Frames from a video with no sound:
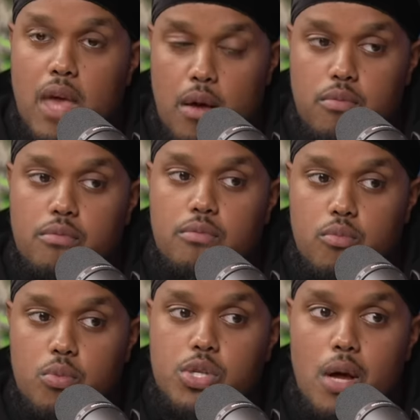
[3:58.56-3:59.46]
Yeah,
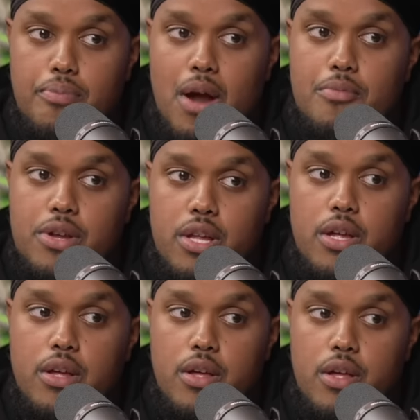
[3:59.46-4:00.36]
when we start primary. So
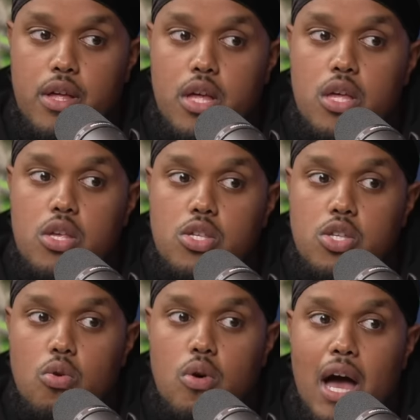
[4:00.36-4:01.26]
how old is that?
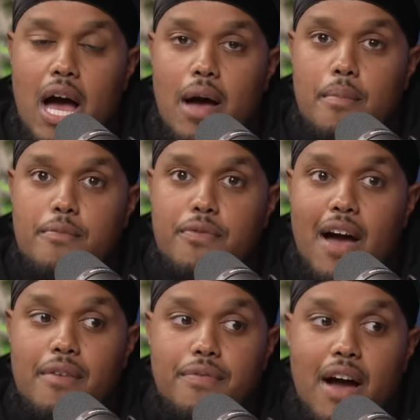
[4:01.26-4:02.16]
So um, Eight,
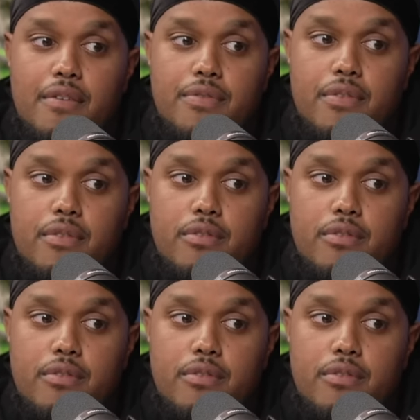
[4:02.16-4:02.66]
five, five,